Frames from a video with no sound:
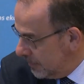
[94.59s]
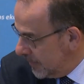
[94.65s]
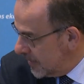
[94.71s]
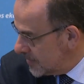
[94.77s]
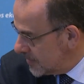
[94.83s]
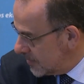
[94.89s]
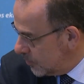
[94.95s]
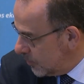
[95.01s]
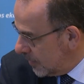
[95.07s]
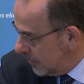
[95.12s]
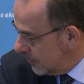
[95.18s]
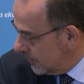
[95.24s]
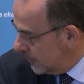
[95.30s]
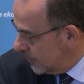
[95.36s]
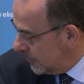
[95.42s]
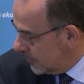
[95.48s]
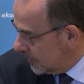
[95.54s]
paste one
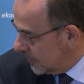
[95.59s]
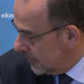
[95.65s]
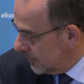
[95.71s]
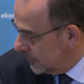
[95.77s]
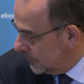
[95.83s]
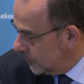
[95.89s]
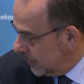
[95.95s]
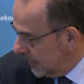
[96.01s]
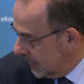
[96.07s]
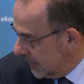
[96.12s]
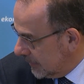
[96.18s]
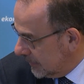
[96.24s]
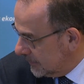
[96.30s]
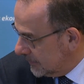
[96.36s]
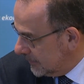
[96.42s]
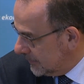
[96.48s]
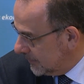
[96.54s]
of your uh, tweet, uh,
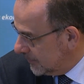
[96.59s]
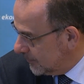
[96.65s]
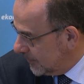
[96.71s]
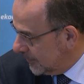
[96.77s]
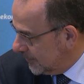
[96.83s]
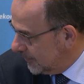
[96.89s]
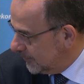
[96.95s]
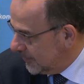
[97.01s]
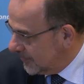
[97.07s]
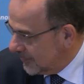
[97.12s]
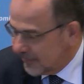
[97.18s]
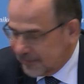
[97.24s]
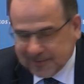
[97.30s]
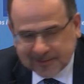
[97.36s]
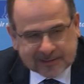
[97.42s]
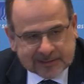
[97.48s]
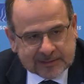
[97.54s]
one of
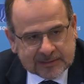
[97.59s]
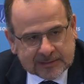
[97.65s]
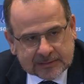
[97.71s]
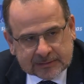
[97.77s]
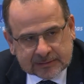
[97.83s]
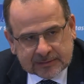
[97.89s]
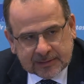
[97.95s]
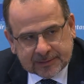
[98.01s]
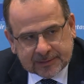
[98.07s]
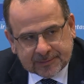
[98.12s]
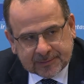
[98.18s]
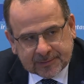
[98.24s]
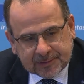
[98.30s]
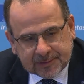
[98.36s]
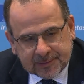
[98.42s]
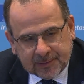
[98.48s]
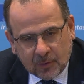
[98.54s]
your uh, that
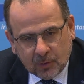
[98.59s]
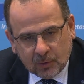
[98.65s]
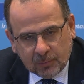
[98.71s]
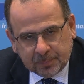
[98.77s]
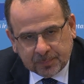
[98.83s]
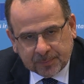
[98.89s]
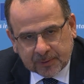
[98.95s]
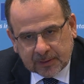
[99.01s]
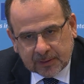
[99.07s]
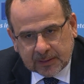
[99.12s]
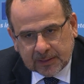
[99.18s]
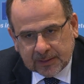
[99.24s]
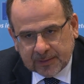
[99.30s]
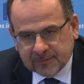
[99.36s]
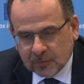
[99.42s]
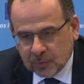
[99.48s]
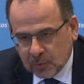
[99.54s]
uh, hope
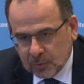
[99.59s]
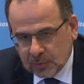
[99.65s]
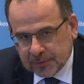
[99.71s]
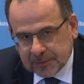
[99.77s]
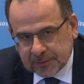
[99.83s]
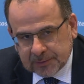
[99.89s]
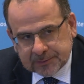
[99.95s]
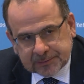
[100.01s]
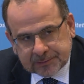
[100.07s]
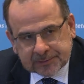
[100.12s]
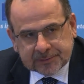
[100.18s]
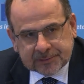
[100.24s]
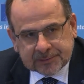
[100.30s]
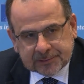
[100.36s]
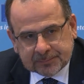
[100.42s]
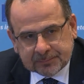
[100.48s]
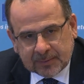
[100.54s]
is good,
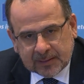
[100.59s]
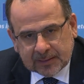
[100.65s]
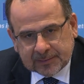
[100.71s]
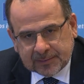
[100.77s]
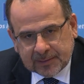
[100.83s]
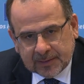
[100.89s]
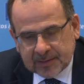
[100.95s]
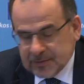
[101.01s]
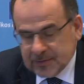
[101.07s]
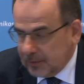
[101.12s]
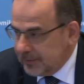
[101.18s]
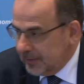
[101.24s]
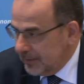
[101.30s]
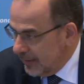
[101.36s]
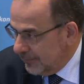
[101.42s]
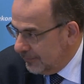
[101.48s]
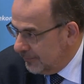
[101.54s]
but is not
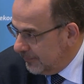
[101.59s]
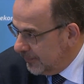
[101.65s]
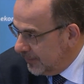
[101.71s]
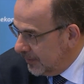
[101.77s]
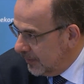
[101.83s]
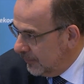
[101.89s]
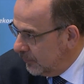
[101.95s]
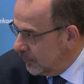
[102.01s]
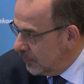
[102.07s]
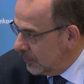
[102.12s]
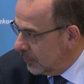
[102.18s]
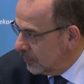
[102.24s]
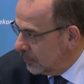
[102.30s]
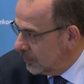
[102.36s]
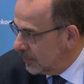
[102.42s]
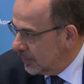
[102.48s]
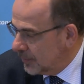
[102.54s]
enough. If you
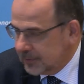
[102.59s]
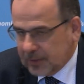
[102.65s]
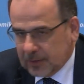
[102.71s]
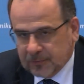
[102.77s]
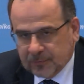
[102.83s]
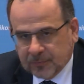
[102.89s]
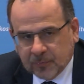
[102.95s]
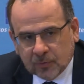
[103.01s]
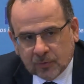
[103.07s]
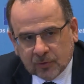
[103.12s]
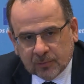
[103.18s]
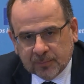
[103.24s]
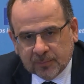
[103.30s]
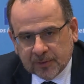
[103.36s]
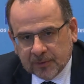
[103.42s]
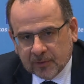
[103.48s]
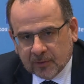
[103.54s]
not
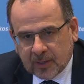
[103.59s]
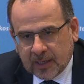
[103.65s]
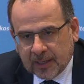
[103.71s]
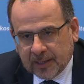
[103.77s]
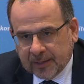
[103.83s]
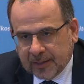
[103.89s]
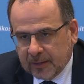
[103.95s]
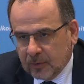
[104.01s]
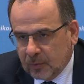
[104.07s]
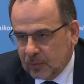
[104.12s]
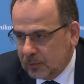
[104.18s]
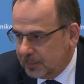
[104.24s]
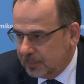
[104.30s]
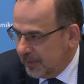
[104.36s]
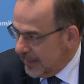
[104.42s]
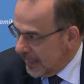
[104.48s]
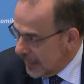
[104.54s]
transform your hunger and
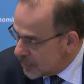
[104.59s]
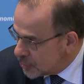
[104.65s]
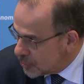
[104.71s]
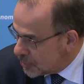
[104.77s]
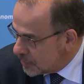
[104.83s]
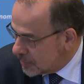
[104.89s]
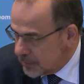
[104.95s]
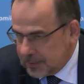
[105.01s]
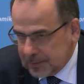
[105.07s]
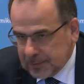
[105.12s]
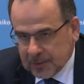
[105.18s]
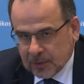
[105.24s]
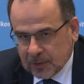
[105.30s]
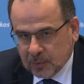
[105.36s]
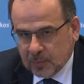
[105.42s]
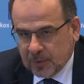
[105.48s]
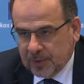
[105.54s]
hope in action,
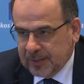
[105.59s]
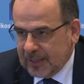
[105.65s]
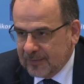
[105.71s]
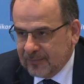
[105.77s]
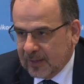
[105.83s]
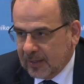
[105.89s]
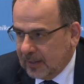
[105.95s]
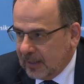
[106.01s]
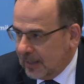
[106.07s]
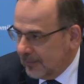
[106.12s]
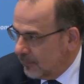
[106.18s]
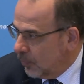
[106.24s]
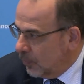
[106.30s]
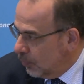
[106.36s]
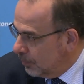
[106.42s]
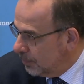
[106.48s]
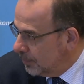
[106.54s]
you will never have
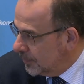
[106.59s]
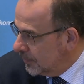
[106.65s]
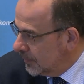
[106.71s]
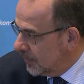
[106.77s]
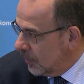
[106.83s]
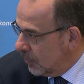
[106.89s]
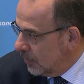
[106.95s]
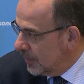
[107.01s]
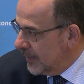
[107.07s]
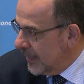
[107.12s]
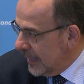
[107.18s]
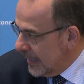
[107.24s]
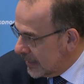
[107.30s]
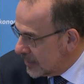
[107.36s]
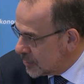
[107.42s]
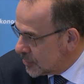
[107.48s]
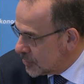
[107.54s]
hope. Only
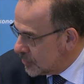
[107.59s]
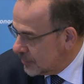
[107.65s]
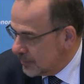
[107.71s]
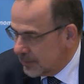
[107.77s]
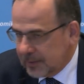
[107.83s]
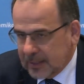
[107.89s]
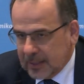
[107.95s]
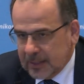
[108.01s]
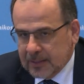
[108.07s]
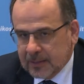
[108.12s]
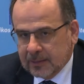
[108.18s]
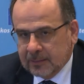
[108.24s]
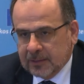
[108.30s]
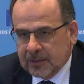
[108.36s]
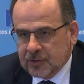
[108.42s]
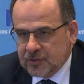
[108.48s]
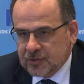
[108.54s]
action can
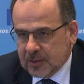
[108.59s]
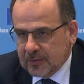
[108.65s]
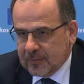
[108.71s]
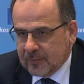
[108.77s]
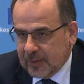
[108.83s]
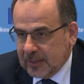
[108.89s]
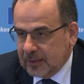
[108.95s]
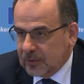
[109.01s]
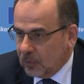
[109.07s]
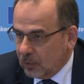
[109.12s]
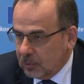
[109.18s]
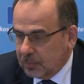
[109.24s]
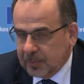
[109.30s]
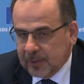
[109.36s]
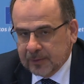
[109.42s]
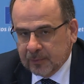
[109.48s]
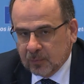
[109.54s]
generate
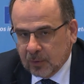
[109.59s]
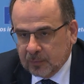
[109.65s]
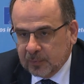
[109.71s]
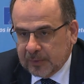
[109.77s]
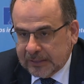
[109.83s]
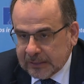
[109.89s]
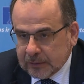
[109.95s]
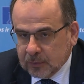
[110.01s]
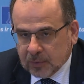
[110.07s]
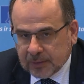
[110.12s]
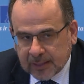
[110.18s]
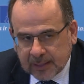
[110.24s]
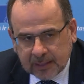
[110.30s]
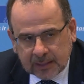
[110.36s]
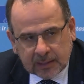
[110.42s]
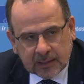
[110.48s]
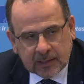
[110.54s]
hope. And what we need
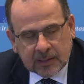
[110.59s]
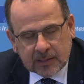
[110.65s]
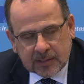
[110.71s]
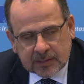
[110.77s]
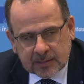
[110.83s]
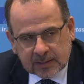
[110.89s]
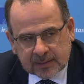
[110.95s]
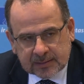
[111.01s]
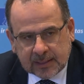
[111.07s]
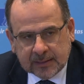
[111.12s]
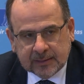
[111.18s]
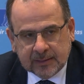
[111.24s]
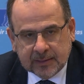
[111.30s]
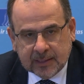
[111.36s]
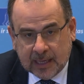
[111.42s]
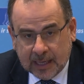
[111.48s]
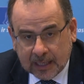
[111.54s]
today is
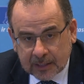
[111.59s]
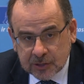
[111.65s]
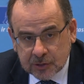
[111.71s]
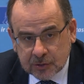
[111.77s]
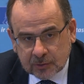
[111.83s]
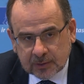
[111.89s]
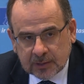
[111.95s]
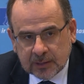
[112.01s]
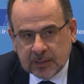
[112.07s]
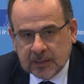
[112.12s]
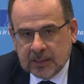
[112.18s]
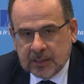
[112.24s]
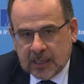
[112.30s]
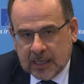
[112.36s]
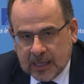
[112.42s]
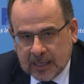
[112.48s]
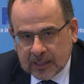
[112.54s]
exactly action
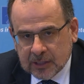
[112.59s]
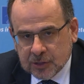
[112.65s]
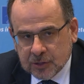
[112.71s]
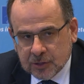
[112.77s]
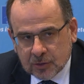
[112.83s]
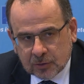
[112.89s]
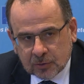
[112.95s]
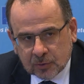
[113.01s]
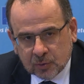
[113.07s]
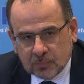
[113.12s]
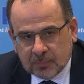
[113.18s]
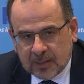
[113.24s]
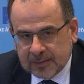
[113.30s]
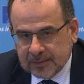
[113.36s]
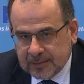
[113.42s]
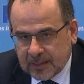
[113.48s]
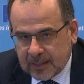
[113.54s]
action to
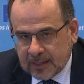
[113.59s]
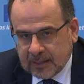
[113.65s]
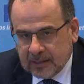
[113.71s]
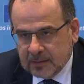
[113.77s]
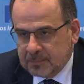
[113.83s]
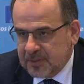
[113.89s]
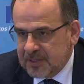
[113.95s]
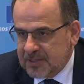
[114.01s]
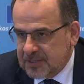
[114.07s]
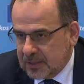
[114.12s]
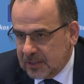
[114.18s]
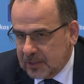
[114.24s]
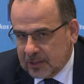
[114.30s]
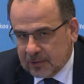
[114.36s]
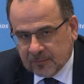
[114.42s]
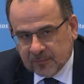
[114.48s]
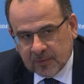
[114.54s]
maintain,
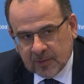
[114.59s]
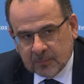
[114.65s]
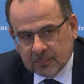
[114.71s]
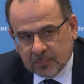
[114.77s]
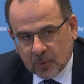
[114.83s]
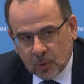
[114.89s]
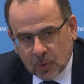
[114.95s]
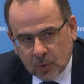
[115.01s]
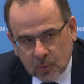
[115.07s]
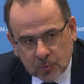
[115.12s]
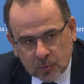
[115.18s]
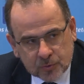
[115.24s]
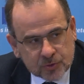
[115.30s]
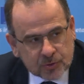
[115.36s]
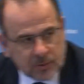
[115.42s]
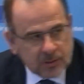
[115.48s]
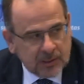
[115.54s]
preserve,
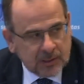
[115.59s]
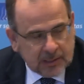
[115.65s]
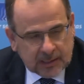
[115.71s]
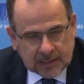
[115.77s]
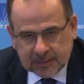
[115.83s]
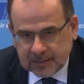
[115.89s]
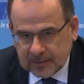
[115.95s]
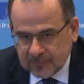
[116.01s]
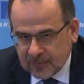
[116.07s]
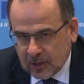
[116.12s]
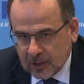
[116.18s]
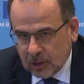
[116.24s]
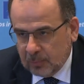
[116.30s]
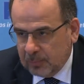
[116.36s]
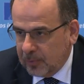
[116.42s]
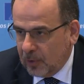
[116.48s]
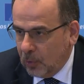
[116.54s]
prolong, and
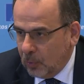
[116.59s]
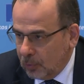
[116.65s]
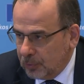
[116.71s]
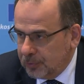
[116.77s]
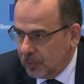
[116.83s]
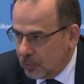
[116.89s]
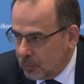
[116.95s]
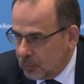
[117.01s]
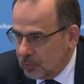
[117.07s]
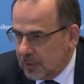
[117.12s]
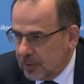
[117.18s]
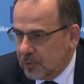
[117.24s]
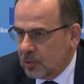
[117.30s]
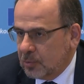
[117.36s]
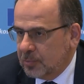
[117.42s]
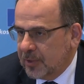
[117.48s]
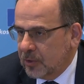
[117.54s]
develop all the good the
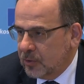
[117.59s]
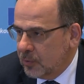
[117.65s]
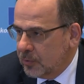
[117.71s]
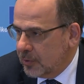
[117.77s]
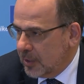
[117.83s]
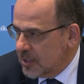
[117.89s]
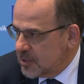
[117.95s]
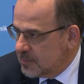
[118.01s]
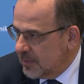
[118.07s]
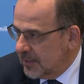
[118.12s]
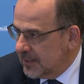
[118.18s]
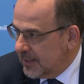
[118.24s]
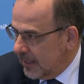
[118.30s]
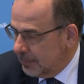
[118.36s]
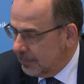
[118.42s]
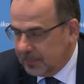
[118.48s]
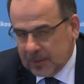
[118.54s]
European Union has built
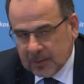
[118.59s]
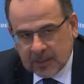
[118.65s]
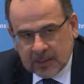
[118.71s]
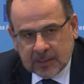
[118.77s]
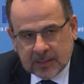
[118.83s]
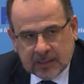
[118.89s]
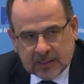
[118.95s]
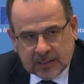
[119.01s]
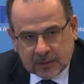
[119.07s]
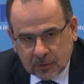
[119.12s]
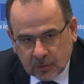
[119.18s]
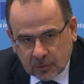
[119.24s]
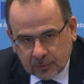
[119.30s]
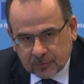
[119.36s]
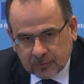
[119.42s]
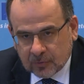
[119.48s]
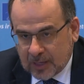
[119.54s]
up, and
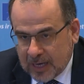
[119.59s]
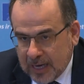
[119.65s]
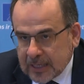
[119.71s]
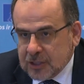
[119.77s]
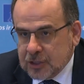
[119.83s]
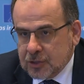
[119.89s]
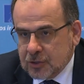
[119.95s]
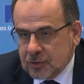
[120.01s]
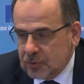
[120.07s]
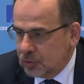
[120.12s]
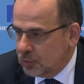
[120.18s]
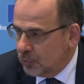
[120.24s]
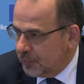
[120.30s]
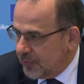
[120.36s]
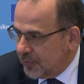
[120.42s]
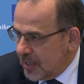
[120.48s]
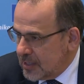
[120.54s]
also action
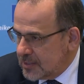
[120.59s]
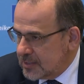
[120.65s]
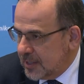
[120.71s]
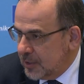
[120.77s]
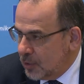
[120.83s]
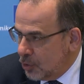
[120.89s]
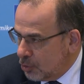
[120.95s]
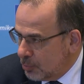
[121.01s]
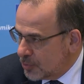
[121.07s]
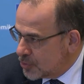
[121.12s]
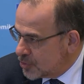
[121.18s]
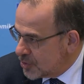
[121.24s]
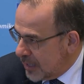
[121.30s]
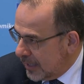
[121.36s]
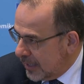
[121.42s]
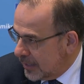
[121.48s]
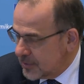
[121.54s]
to face the enormous
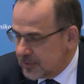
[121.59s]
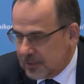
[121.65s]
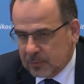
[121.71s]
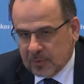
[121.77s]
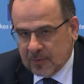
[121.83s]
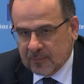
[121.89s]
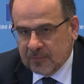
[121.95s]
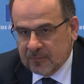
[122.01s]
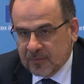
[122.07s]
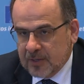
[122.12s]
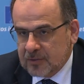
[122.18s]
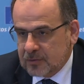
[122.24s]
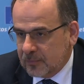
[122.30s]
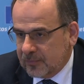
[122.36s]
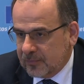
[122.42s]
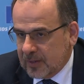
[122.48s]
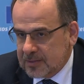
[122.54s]
challenge that we have in face of